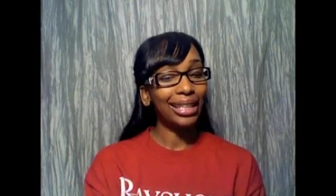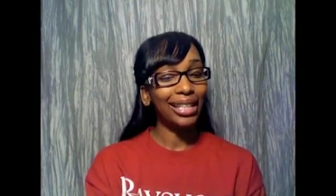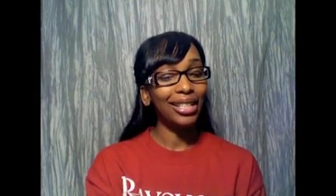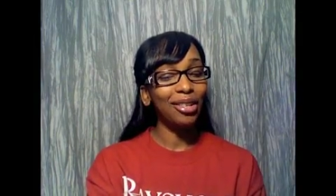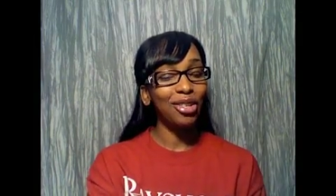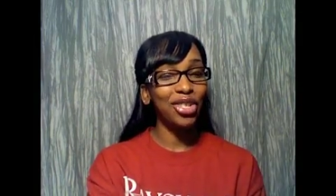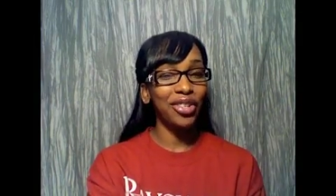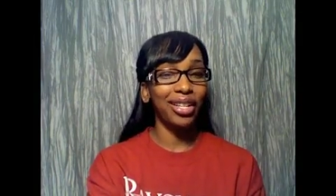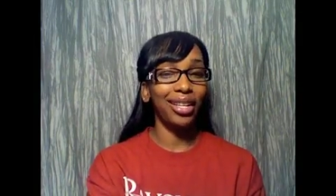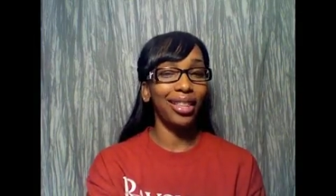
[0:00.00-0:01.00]
a little
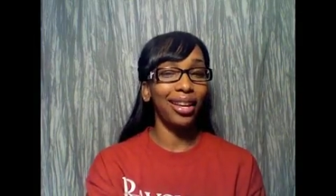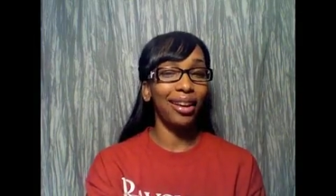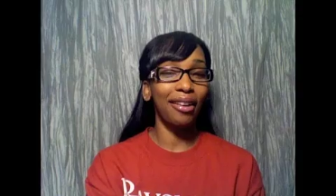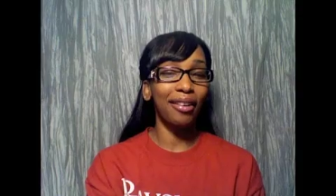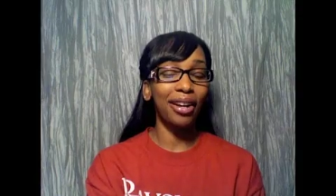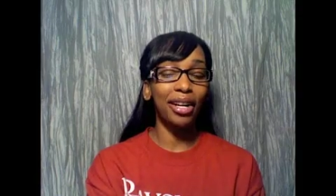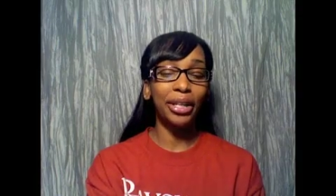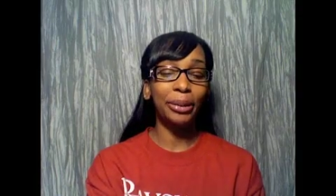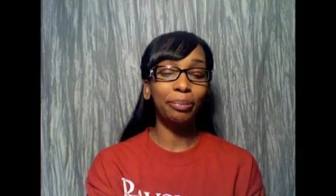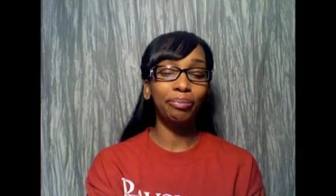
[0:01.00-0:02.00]
tricky there.
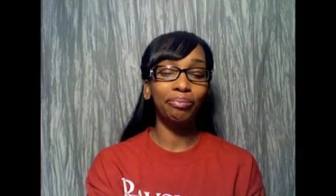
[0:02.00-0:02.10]
Um,